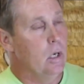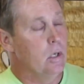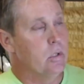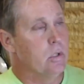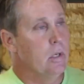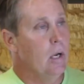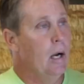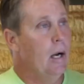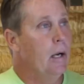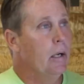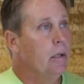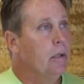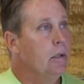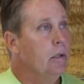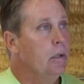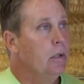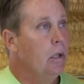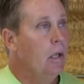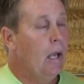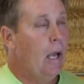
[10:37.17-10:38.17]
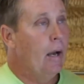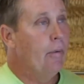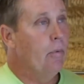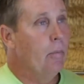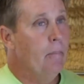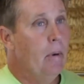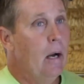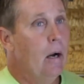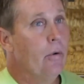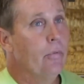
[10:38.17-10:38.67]
does not have
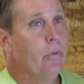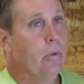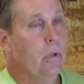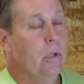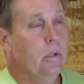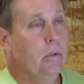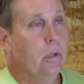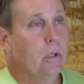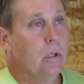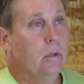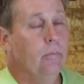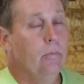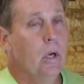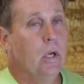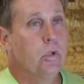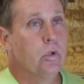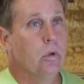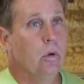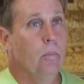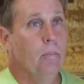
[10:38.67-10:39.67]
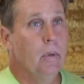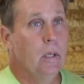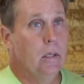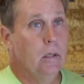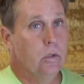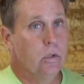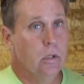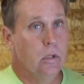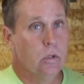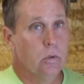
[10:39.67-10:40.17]
a mouth in the conventional
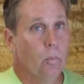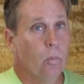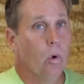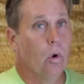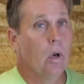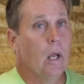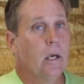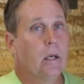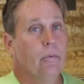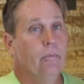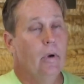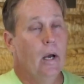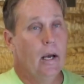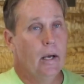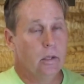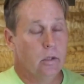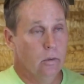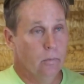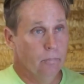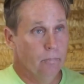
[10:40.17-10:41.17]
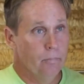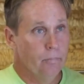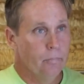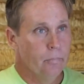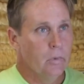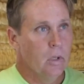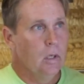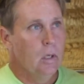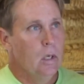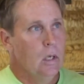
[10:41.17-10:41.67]
means. It's more like a vacuum.
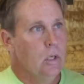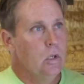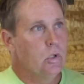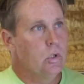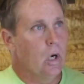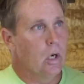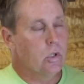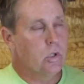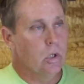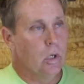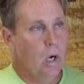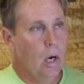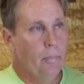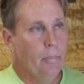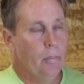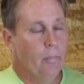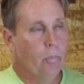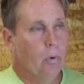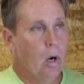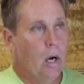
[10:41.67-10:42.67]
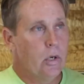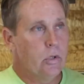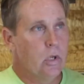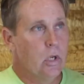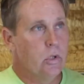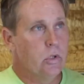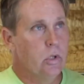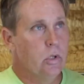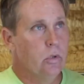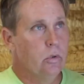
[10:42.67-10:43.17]
Sucks it up and
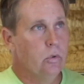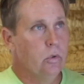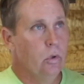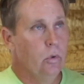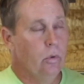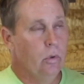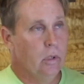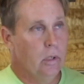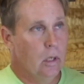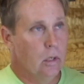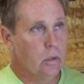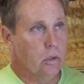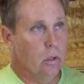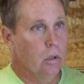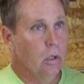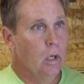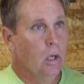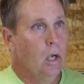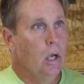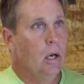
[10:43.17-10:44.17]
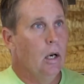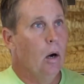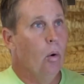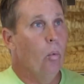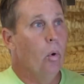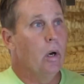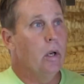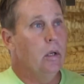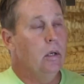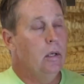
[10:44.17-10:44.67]
processes it to the gizzard. Now
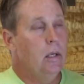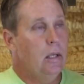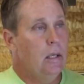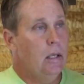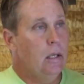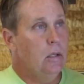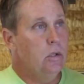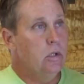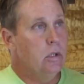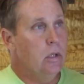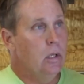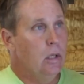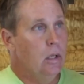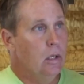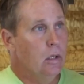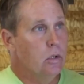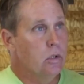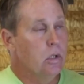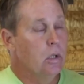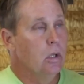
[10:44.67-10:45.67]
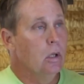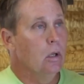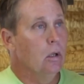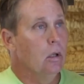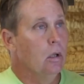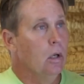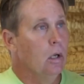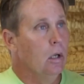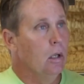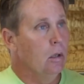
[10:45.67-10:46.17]
what it needs is,
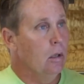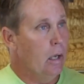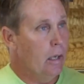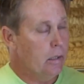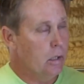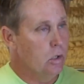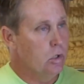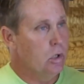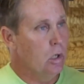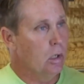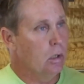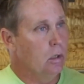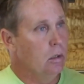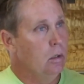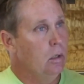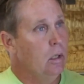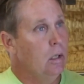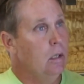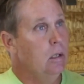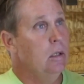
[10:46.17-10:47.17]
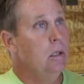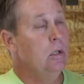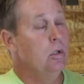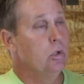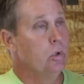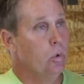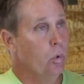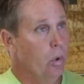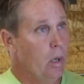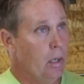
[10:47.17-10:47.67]
like a chicken, it
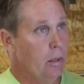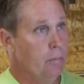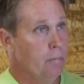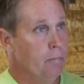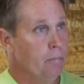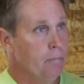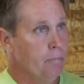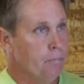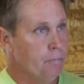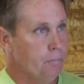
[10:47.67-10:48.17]
needs grit.